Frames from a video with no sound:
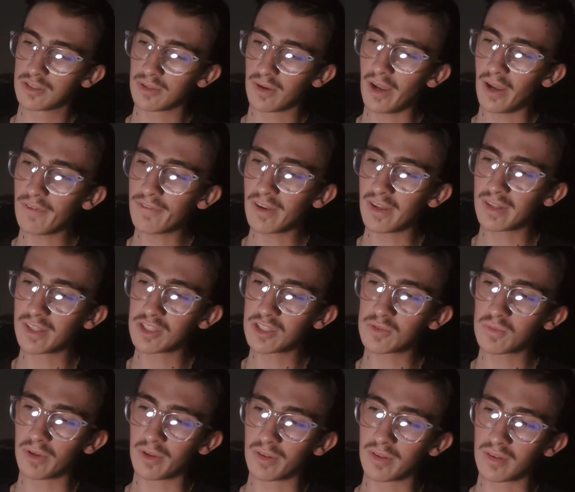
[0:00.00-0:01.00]
Well, I found
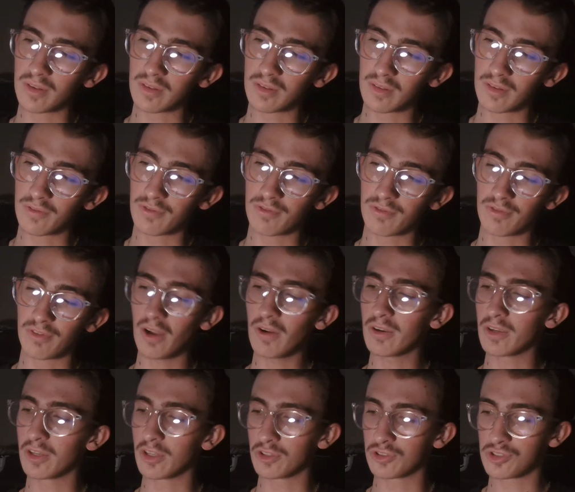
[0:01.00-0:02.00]
this one
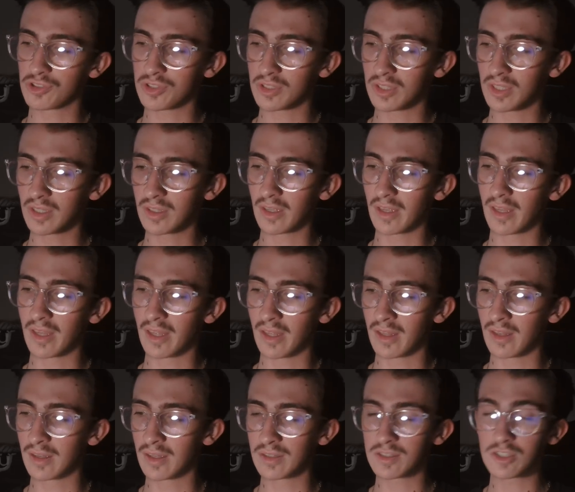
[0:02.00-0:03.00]
very interesting.
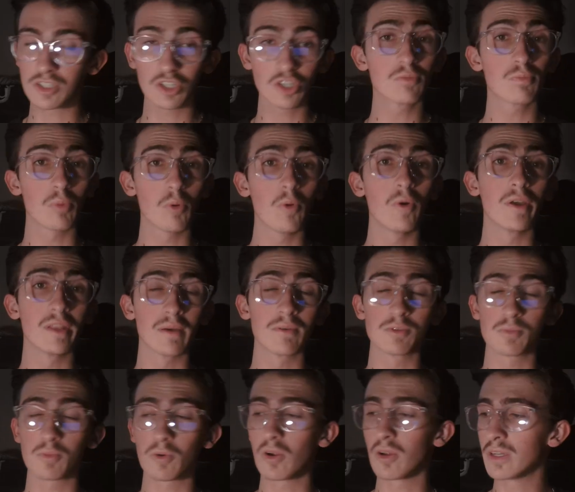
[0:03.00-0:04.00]
It's a good point
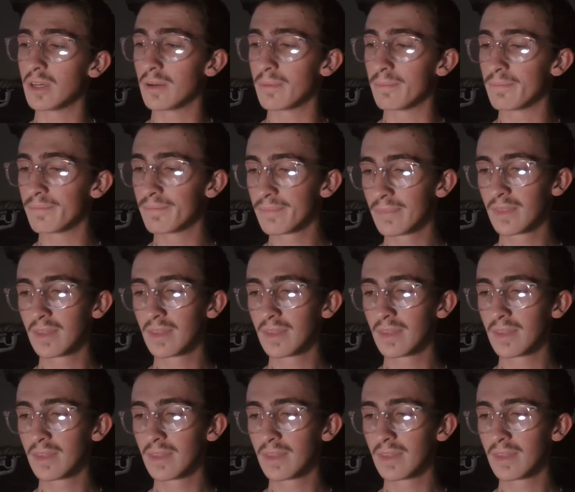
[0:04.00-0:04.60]
that was brought up.